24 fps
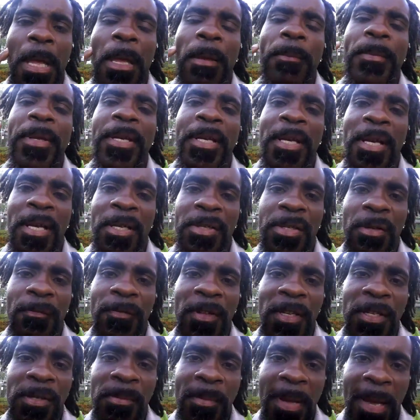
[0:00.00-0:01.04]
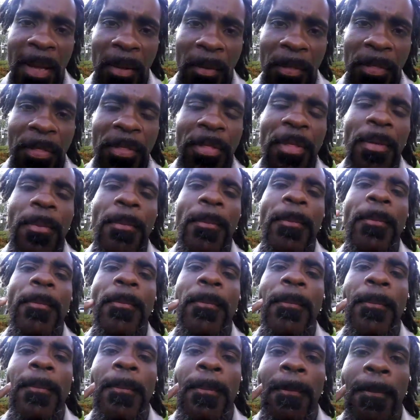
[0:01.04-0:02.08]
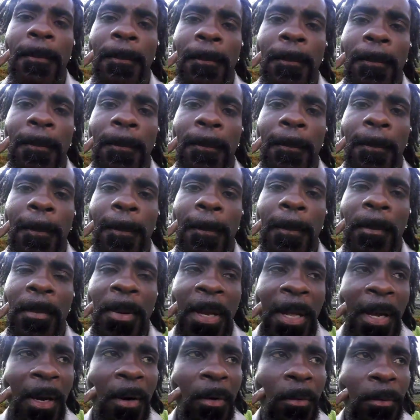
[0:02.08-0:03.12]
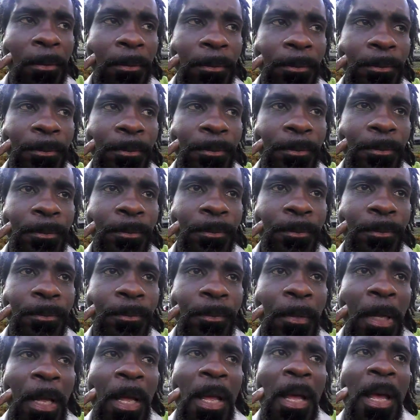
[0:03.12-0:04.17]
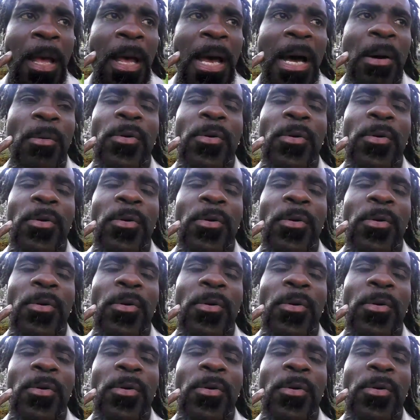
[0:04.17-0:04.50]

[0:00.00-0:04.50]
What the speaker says: because of his mouth. Now, I